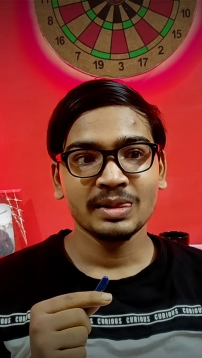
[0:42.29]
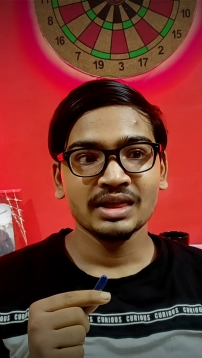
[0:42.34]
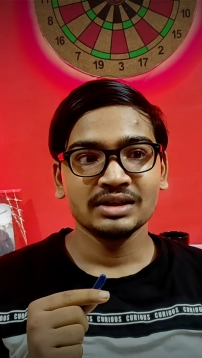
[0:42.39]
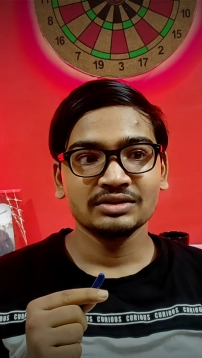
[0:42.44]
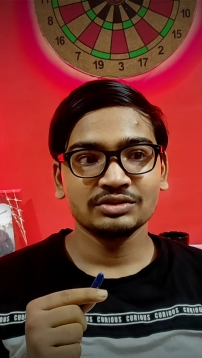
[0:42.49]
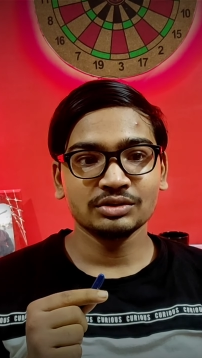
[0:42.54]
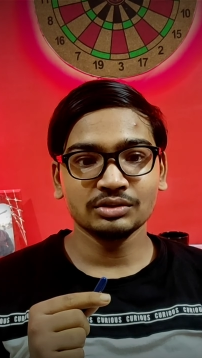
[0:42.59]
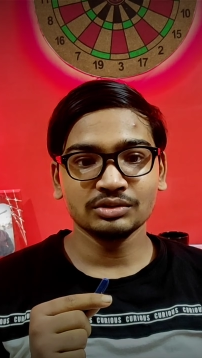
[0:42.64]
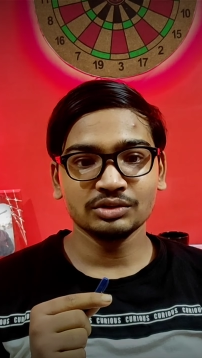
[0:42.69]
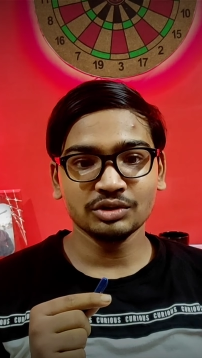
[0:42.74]

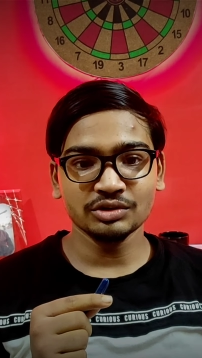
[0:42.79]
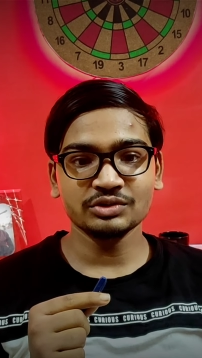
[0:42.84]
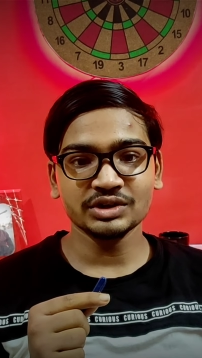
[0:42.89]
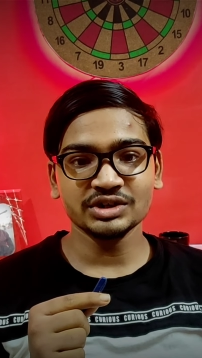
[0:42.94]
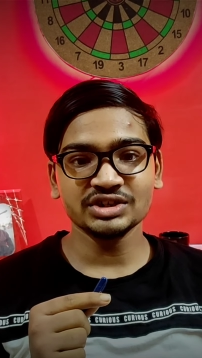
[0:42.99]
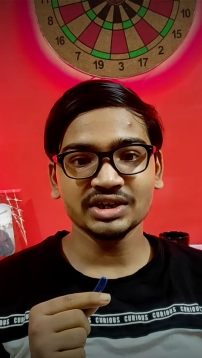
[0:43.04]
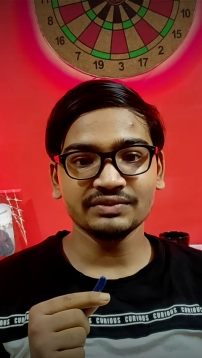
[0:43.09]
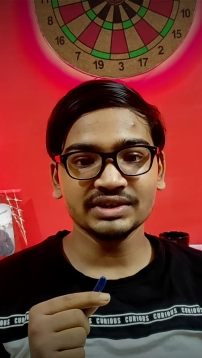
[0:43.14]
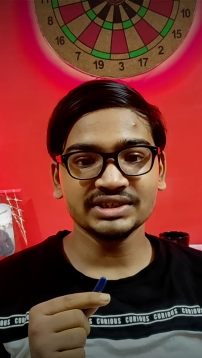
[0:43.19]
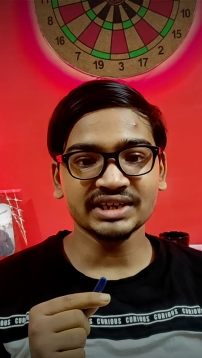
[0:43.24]
So those
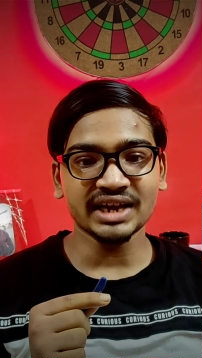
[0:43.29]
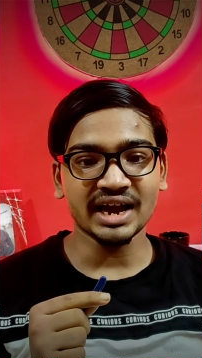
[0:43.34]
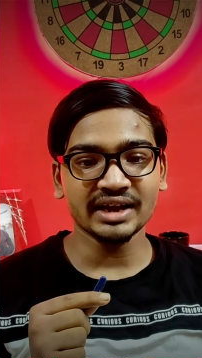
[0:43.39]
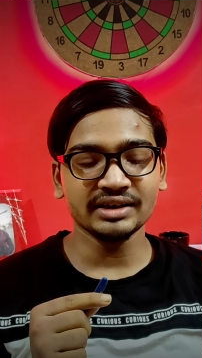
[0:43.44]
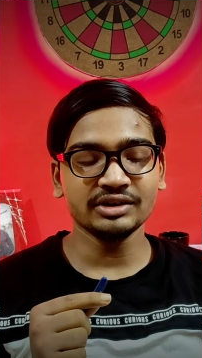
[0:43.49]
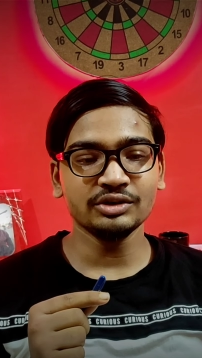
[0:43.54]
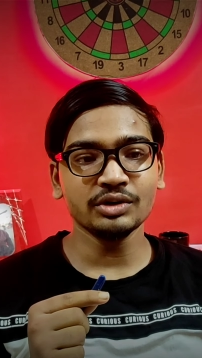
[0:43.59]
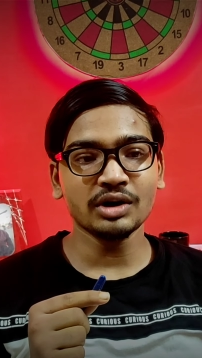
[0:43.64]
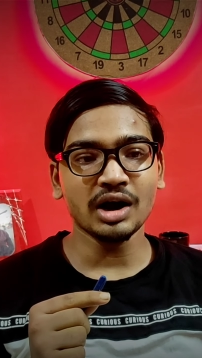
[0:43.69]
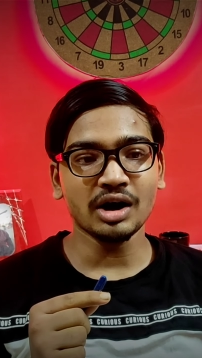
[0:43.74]
questions which I
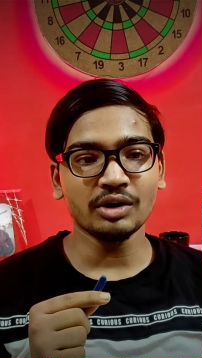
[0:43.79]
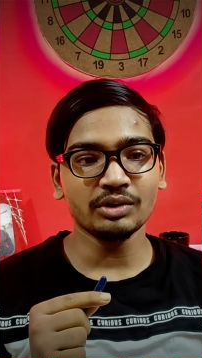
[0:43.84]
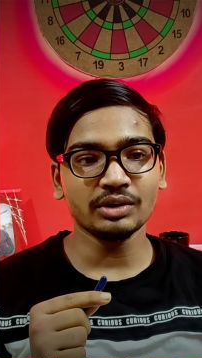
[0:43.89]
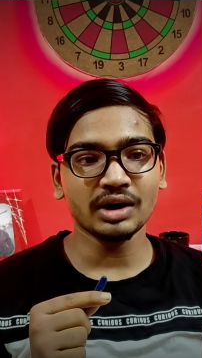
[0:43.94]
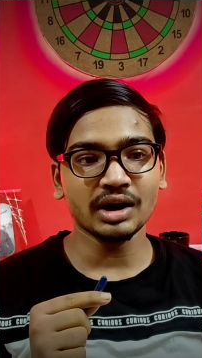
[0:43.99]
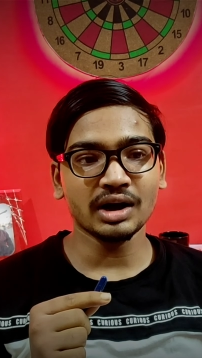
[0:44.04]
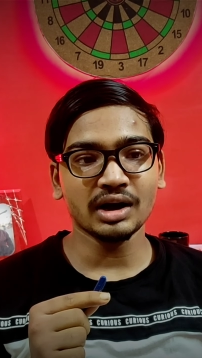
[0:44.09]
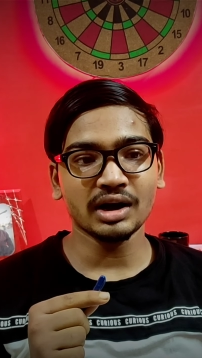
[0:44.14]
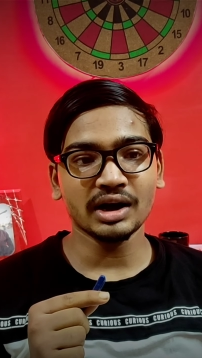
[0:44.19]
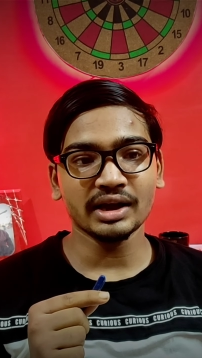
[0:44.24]
knew how
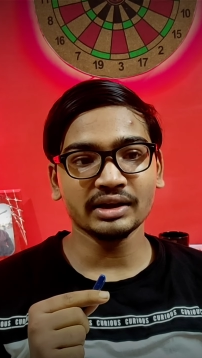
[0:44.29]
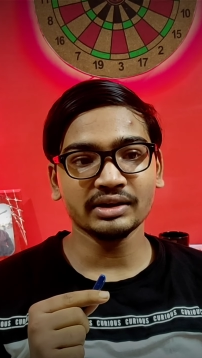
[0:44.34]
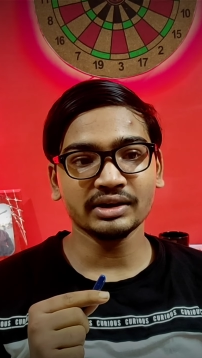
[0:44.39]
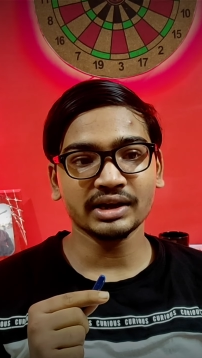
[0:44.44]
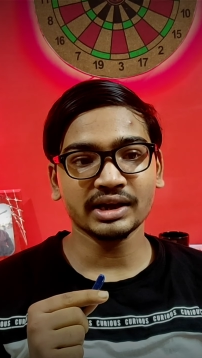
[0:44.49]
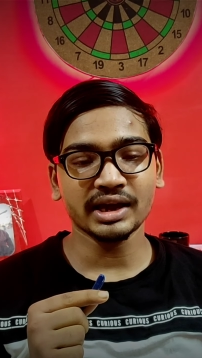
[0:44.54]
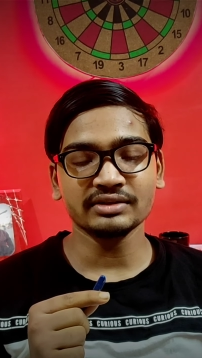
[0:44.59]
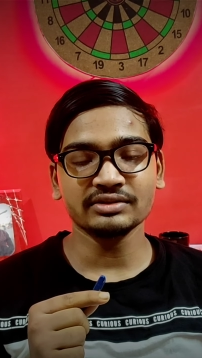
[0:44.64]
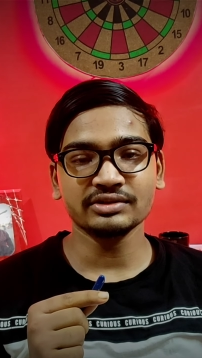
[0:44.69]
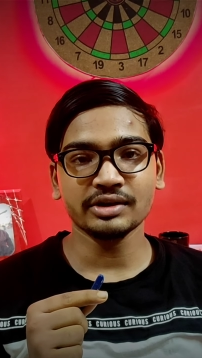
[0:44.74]
I
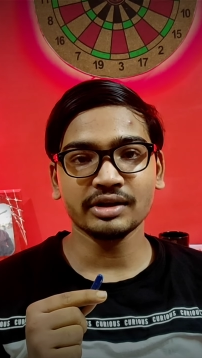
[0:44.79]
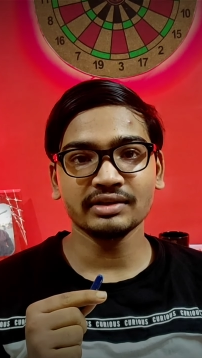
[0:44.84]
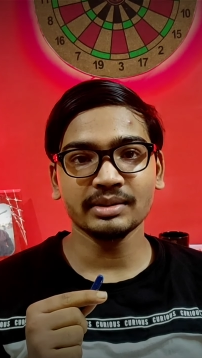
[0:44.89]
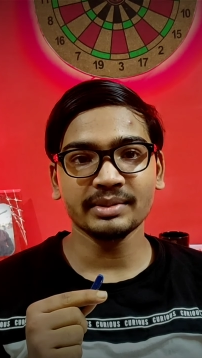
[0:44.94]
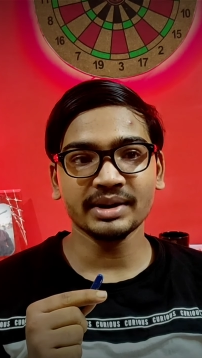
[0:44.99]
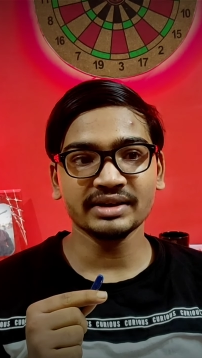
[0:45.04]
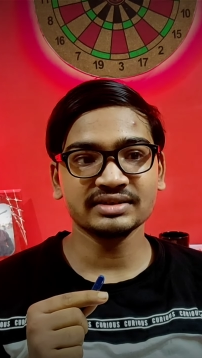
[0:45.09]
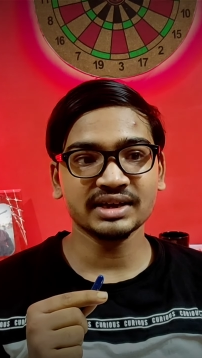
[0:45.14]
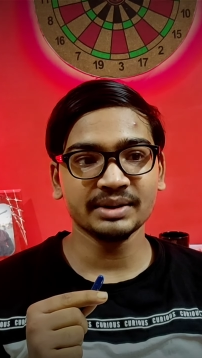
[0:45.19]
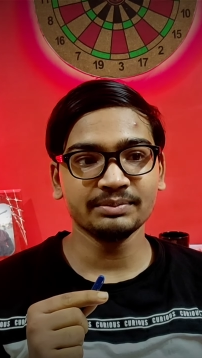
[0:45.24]
can solve
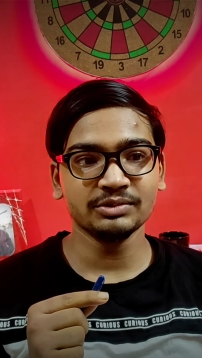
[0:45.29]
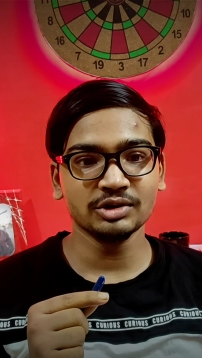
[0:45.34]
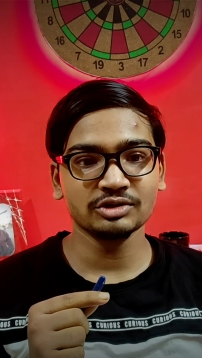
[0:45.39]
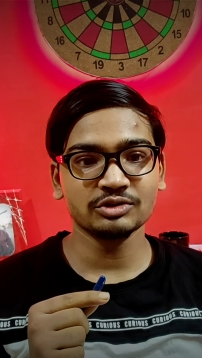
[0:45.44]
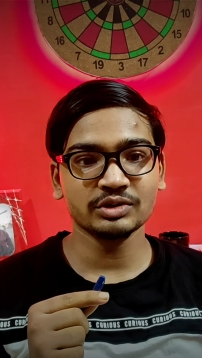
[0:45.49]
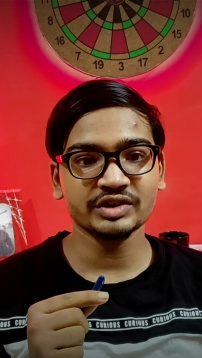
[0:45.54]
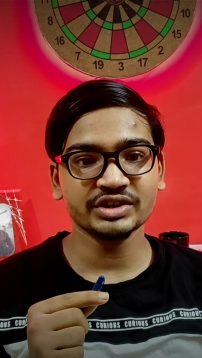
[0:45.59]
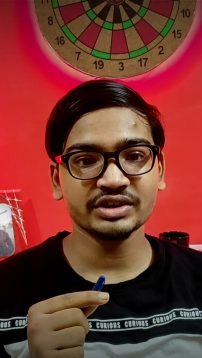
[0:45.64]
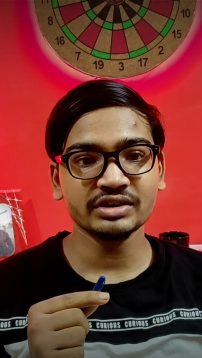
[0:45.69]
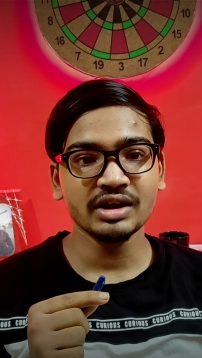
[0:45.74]
them, I skipped those
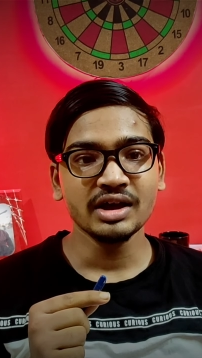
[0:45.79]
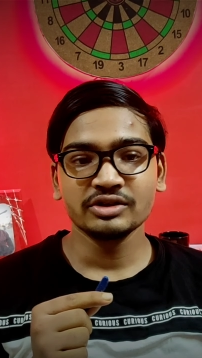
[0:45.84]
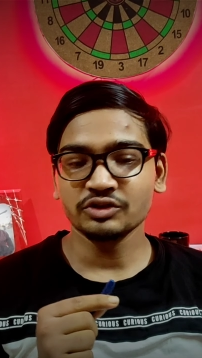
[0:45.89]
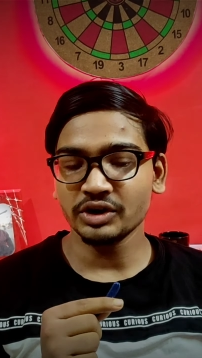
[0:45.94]
questions.